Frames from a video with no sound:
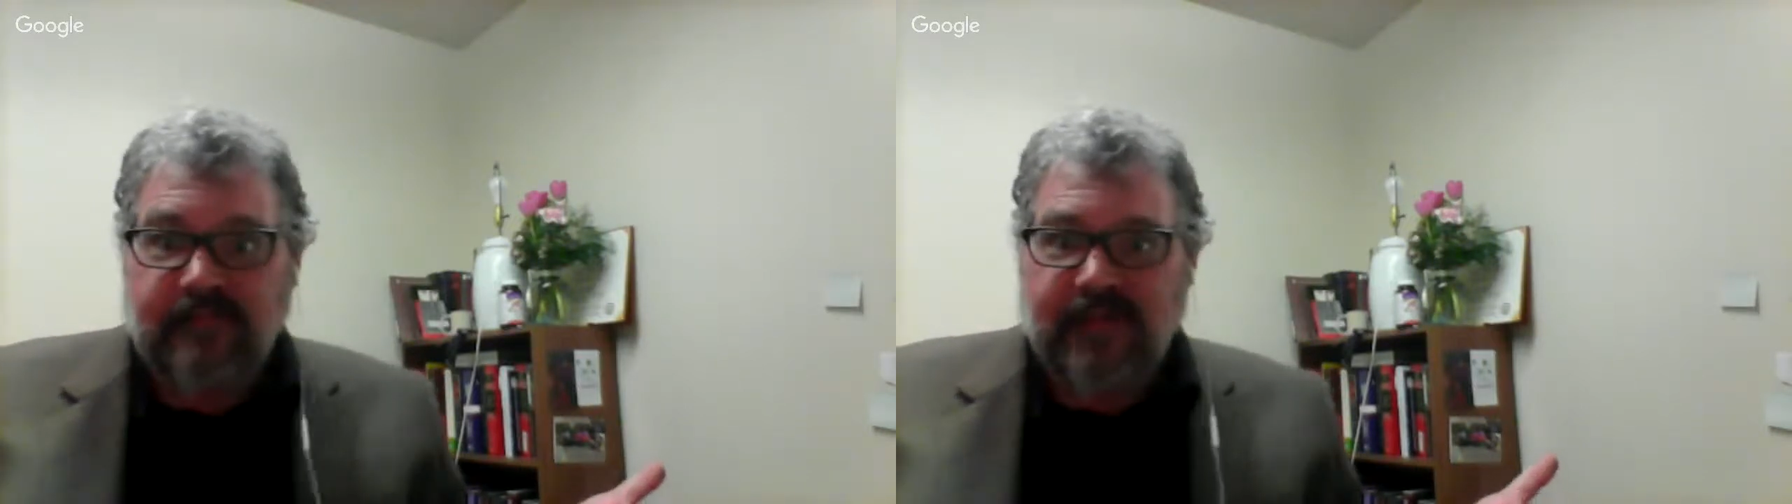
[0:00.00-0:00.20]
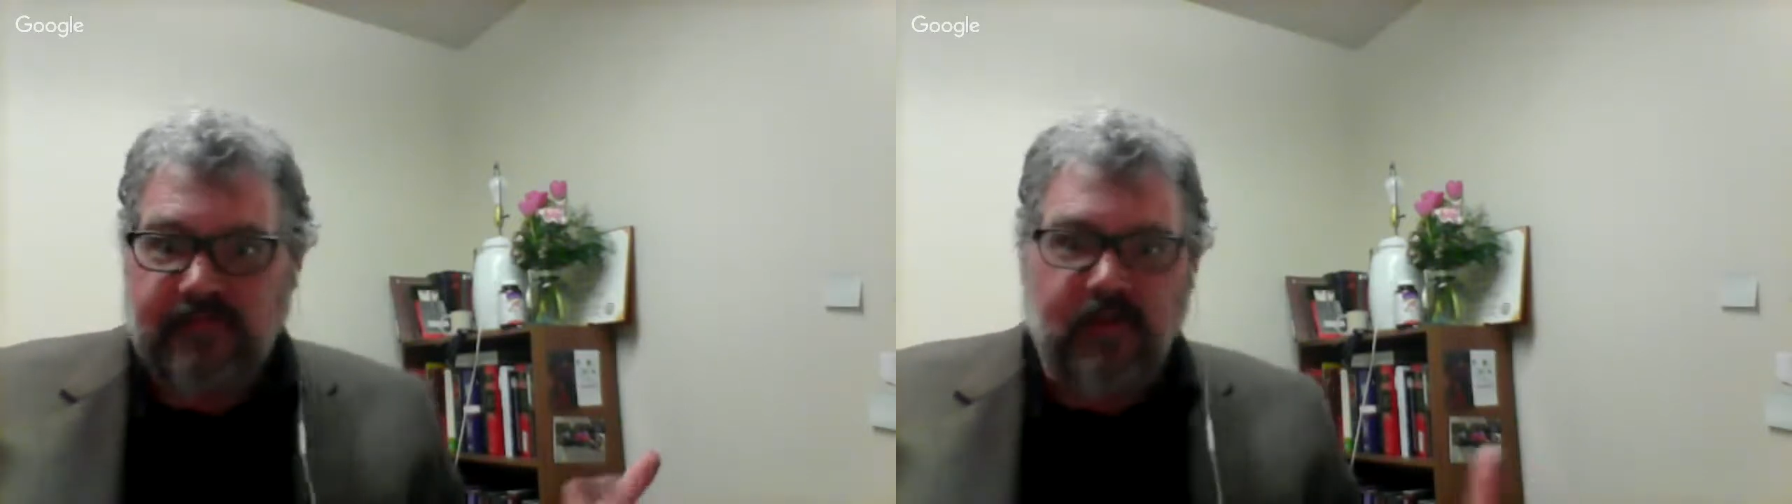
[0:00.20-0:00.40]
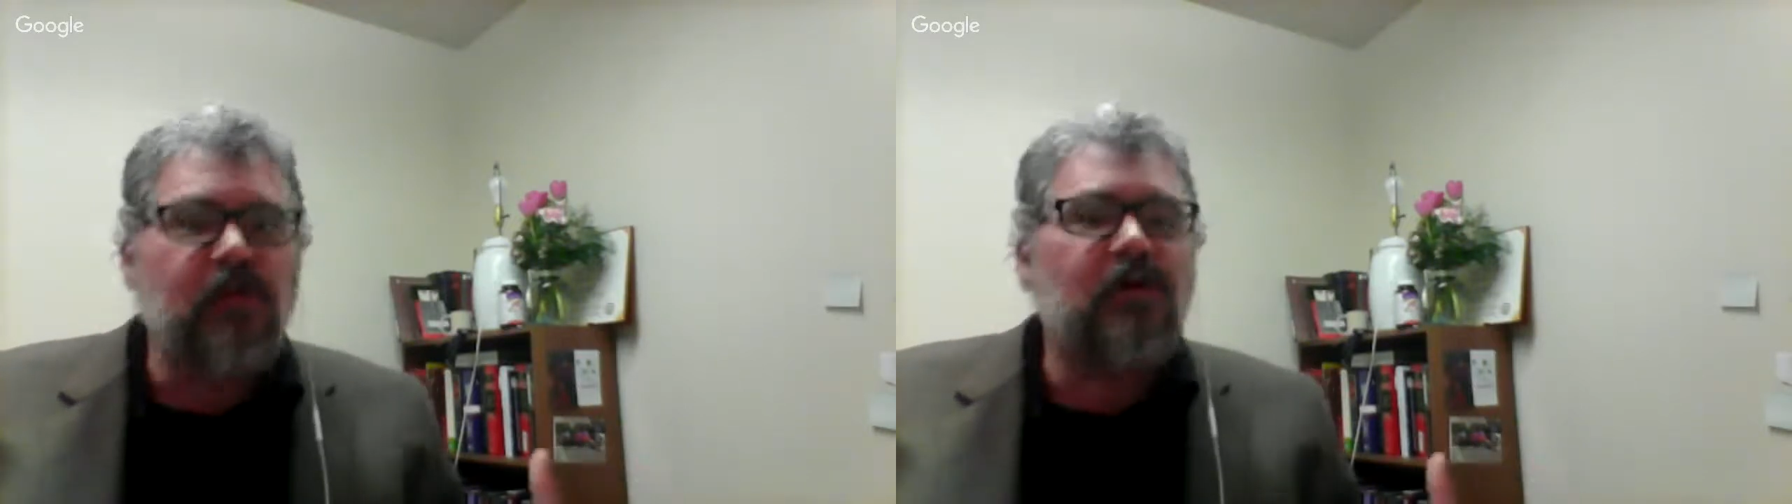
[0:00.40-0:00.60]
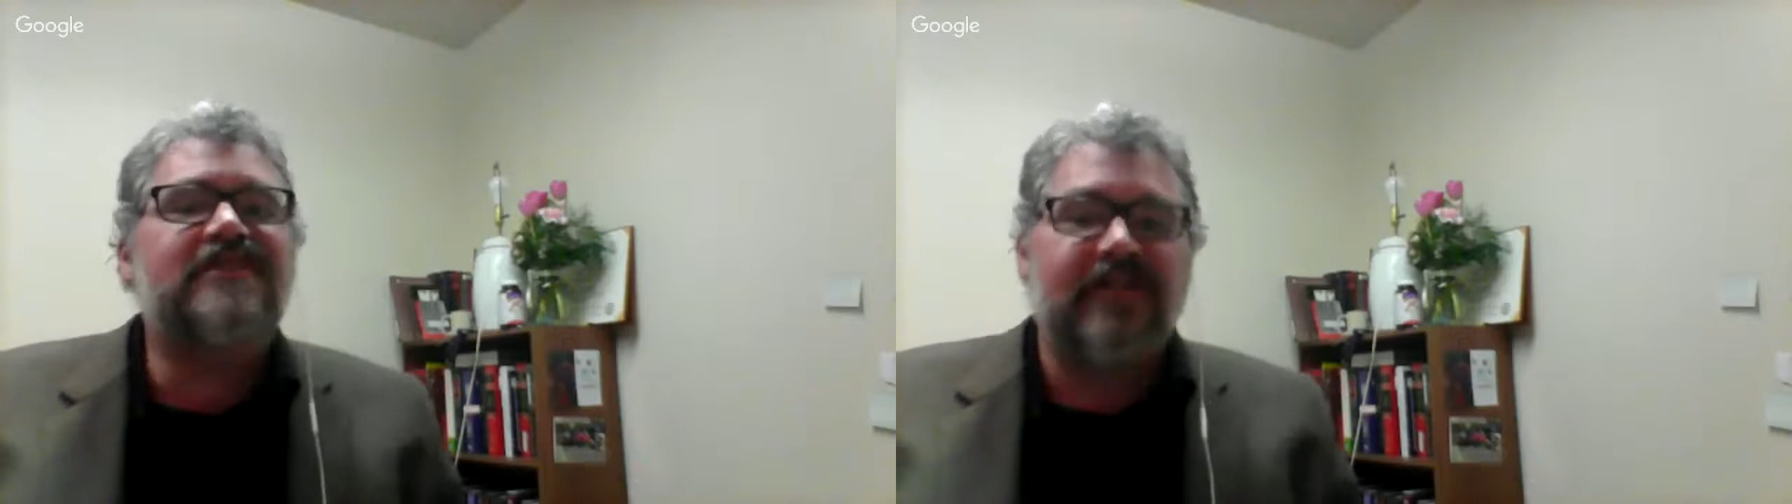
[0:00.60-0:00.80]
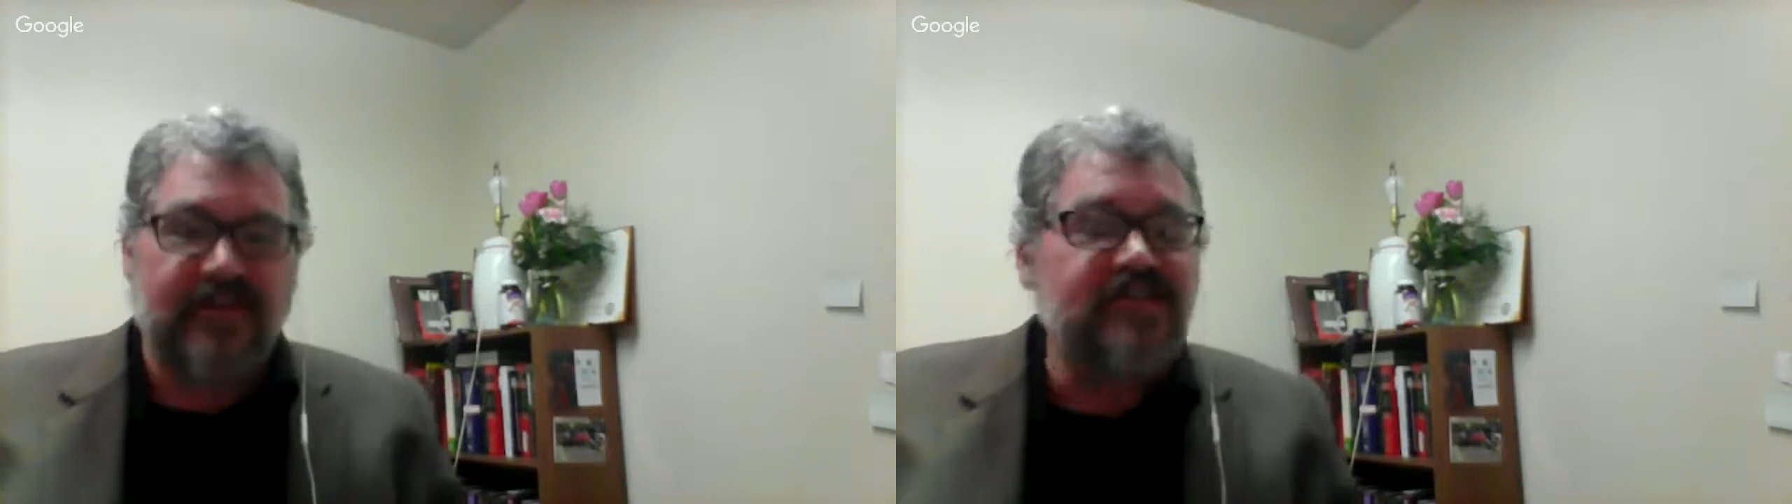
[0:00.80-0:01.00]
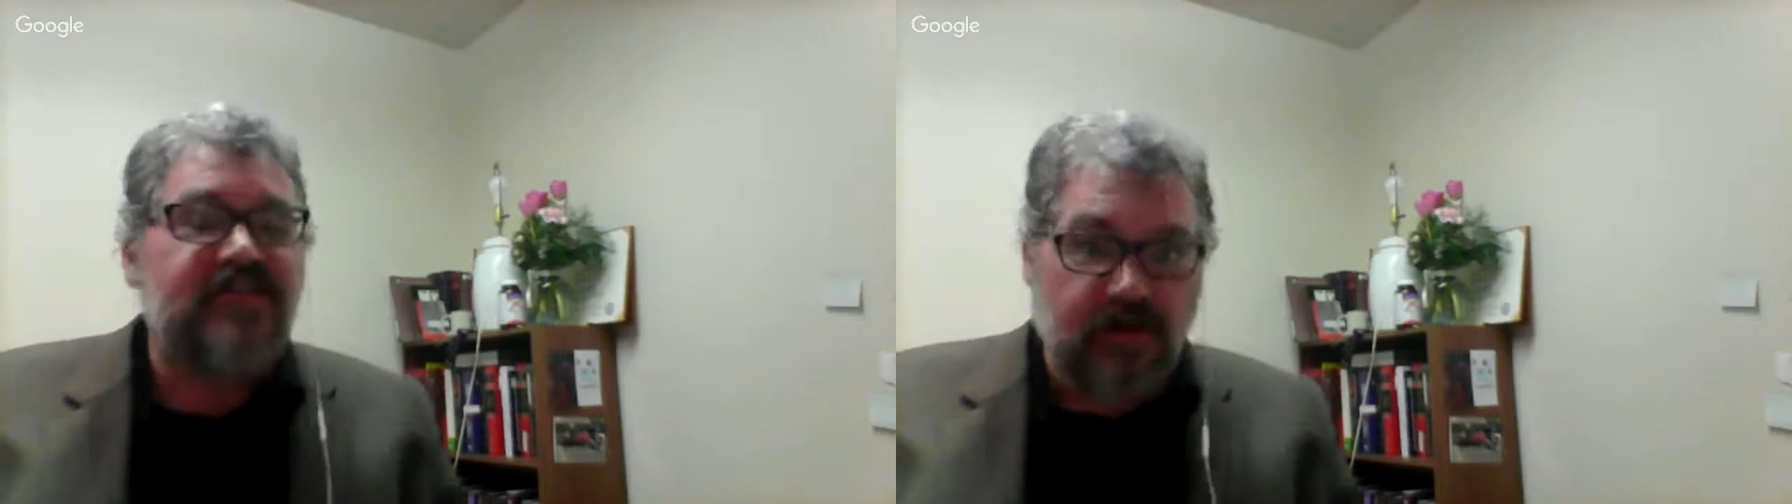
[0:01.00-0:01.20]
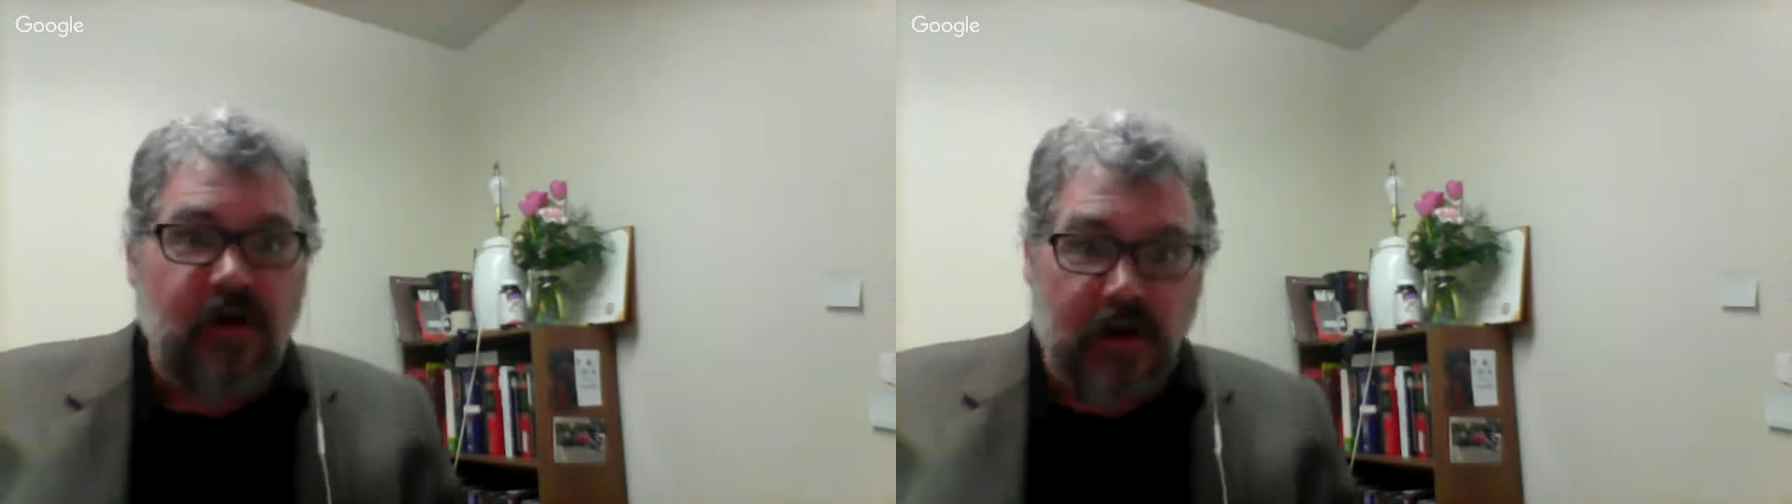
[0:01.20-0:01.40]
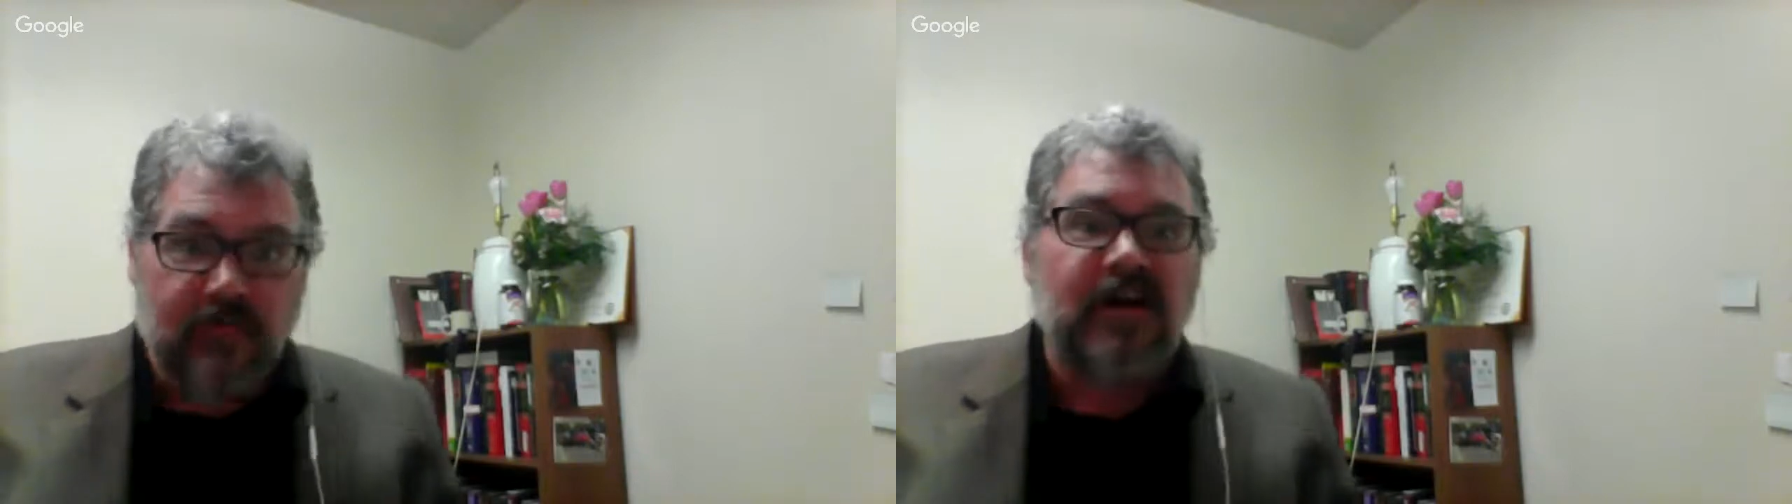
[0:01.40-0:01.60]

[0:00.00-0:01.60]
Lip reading: ports in the storm